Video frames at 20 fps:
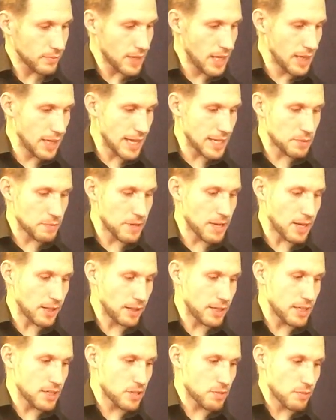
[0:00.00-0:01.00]
And last but not
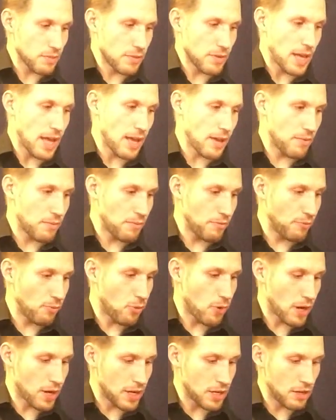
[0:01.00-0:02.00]
least,
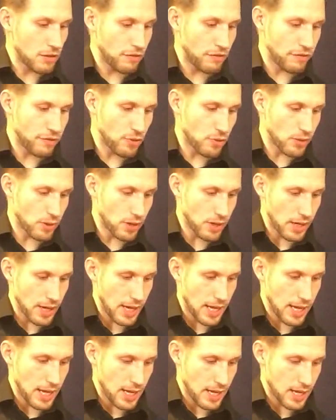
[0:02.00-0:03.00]
1, 4,
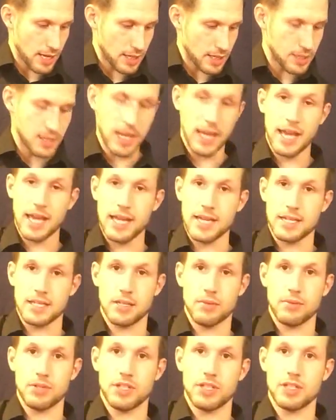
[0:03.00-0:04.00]
and
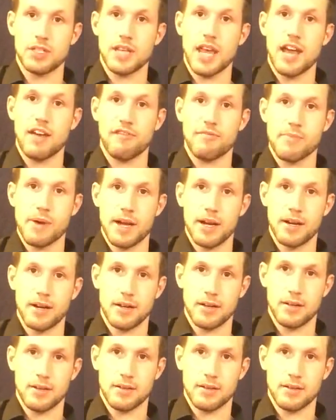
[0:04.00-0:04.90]
8, which is F minor.